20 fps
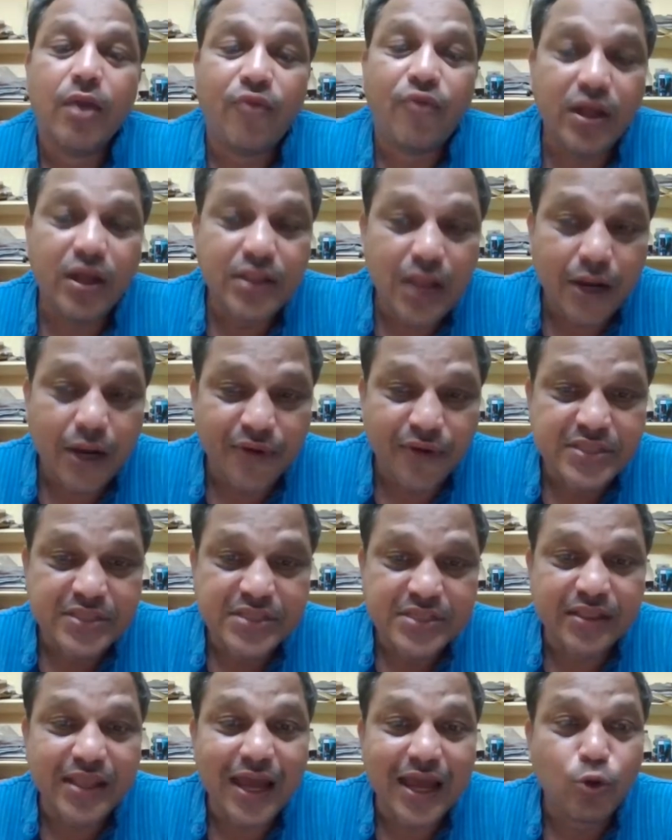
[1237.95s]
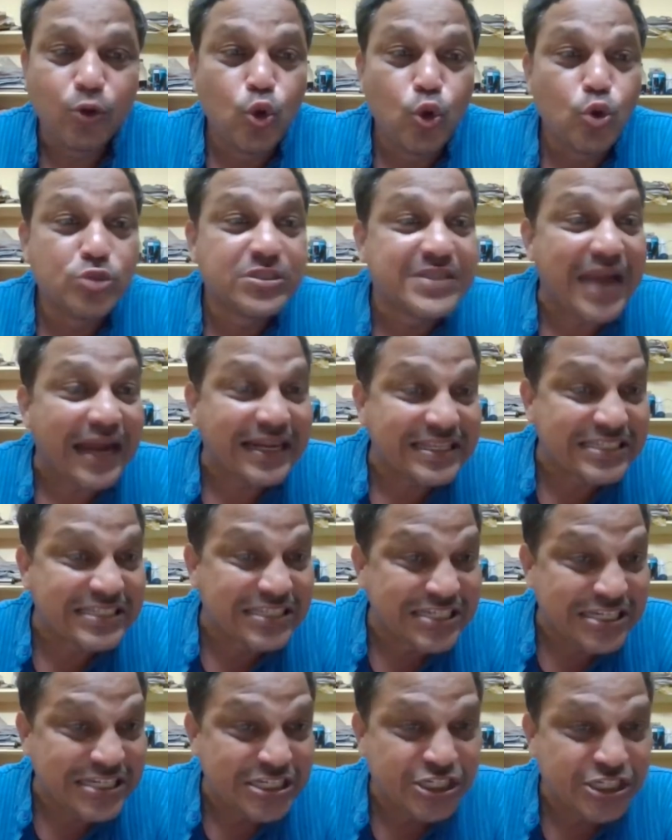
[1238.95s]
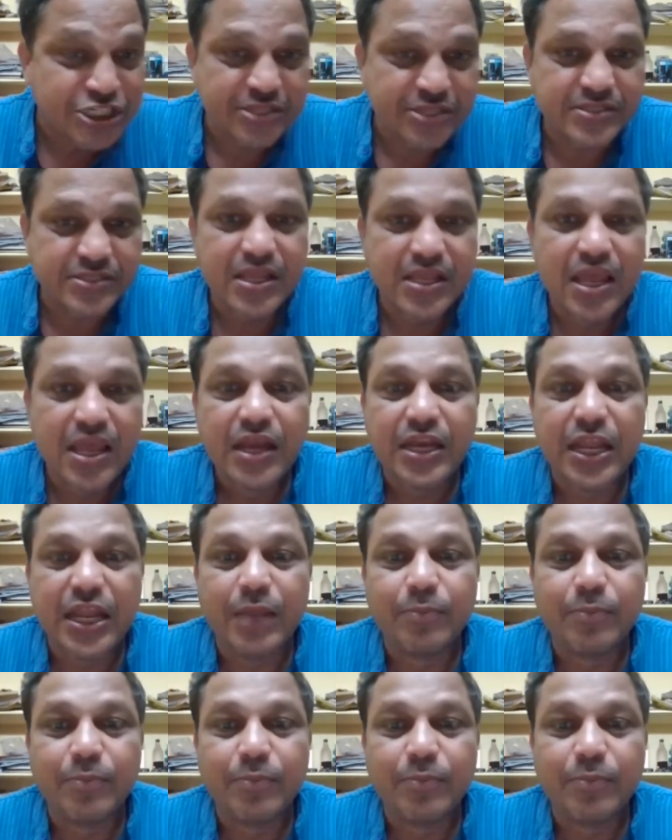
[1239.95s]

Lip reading: For that reason, there are two statisticians